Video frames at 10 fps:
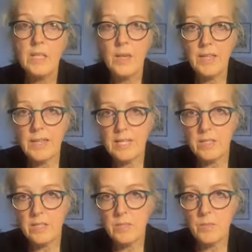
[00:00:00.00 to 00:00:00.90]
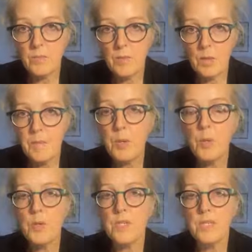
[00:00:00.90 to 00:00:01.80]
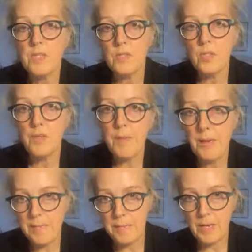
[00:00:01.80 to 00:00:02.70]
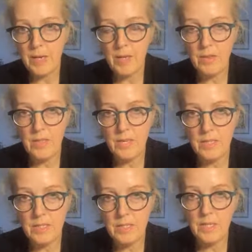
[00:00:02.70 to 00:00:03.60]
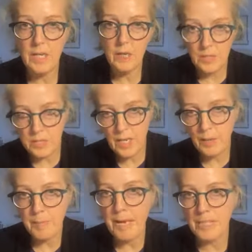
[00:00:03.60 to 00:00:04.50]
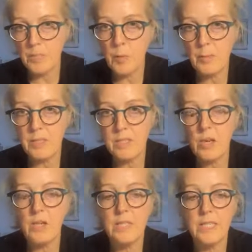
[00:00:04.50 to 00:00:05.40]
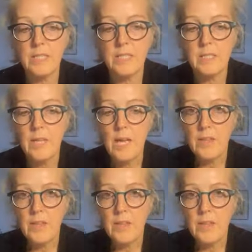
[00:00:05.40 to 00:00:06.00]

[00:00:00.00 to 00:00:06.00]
So I think it's important to remember that, you know, just going back to where we started,